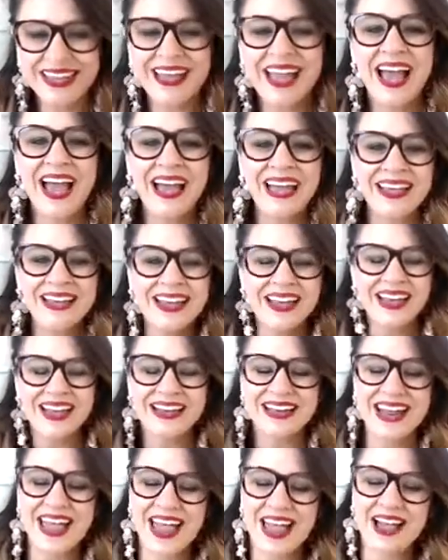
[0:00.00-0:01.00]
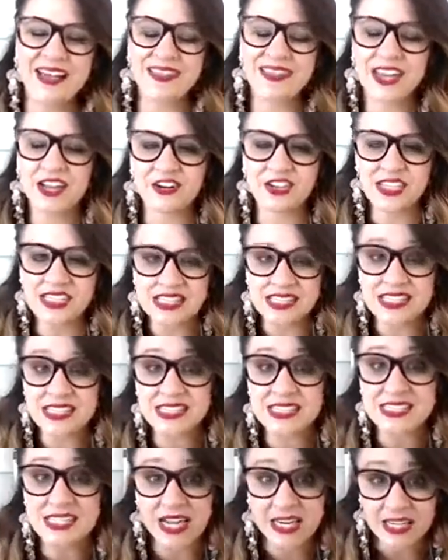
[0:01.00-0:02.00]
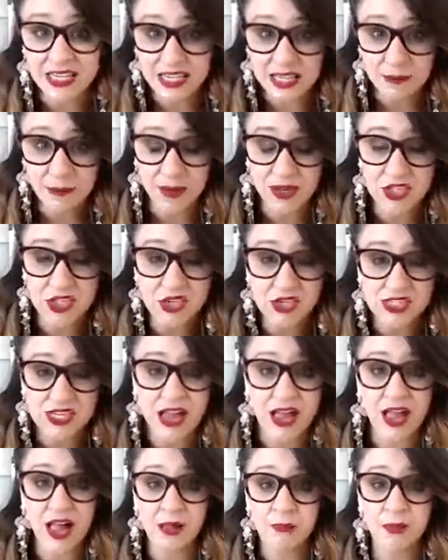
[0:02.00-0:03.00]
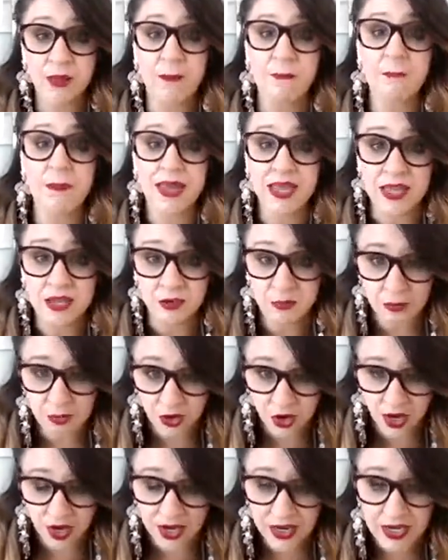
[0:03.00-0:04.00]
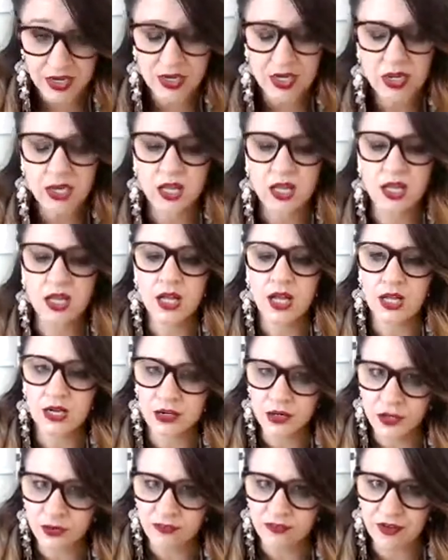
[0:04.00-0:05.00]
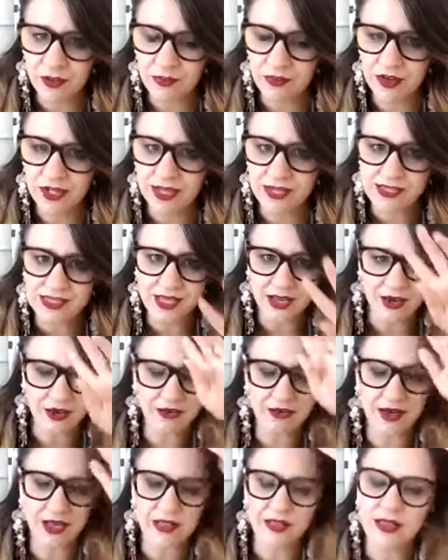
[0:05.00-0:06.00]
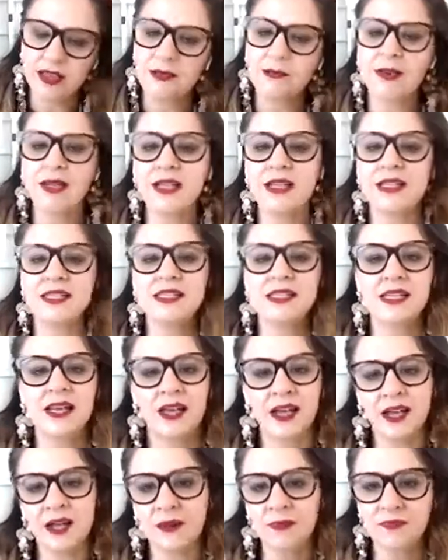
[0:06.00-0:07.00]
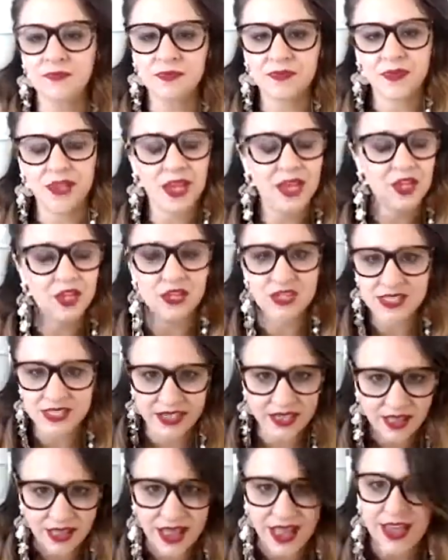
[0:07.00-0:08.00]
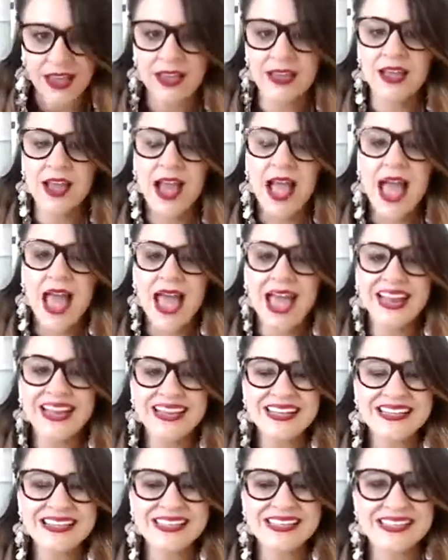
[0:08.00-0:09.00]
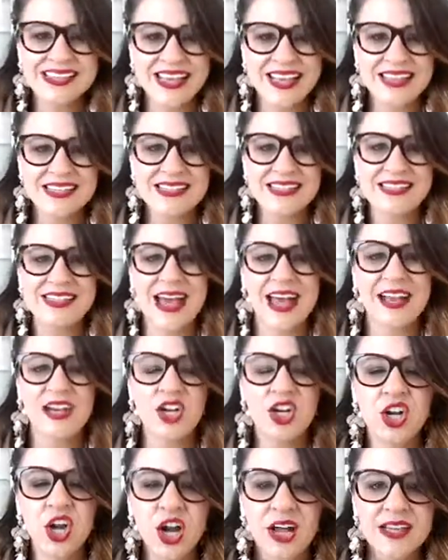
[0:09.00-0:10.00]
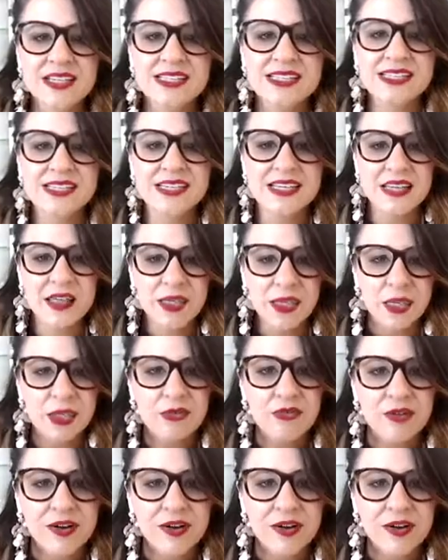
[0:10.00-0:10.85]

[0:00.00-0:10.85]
Okay, now there is a study by Dr. Albert McBride. I don't know if I pronounced that correctly, but he's at UCLA, and he says that 93%